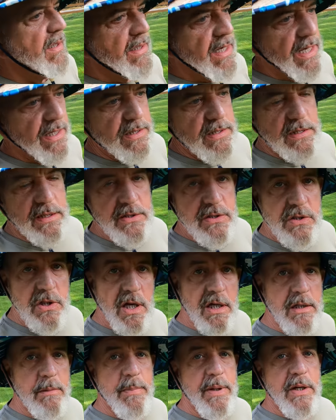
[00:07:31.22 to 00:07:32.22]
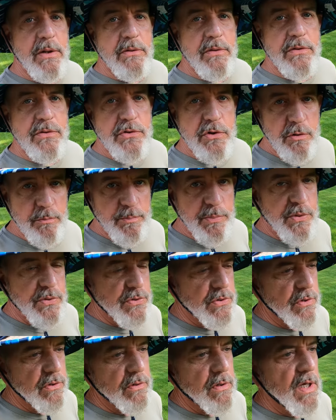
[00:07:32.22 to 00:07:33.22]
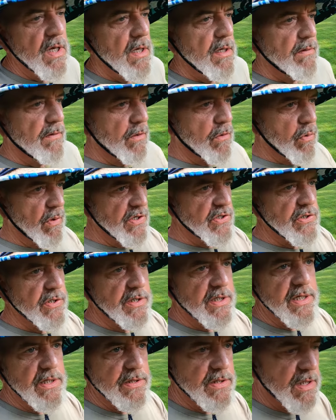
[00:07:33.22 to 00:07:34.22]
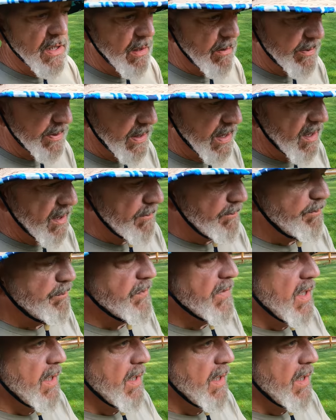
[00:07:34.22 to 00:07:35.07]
Next, let's talk about Dirt Booster. The question keeps coming up.